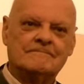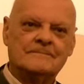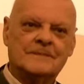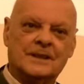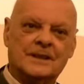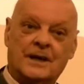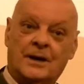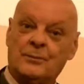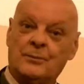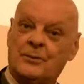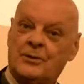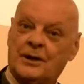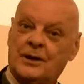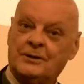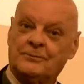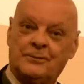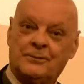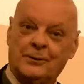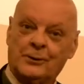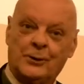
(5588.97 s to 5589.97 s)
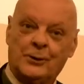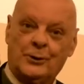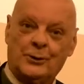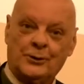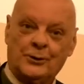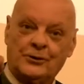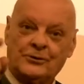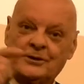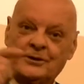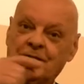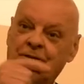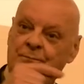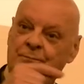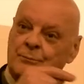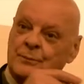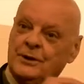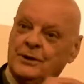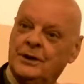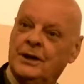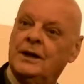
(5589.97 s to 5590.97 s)
But I'm thankful God has
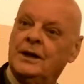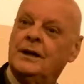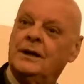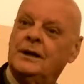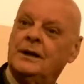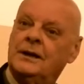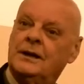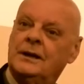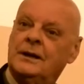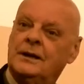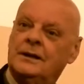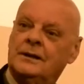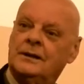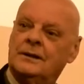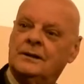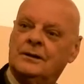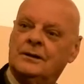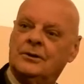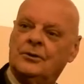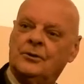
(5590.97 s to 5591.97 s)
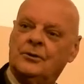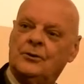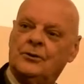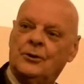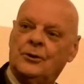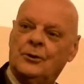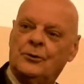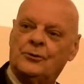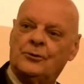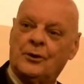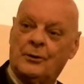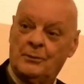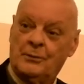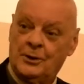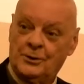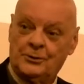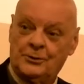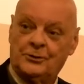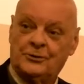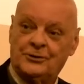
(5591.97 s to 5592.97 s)
given me some
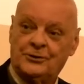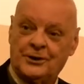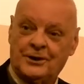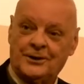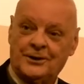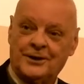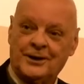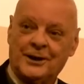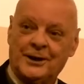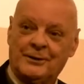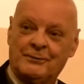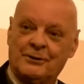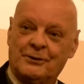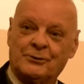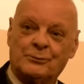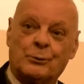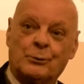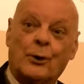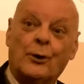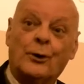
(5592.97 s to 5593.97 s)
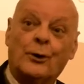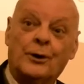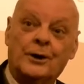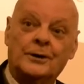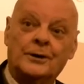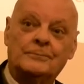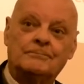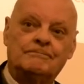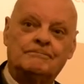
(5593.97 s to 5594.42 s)
understanding of his word.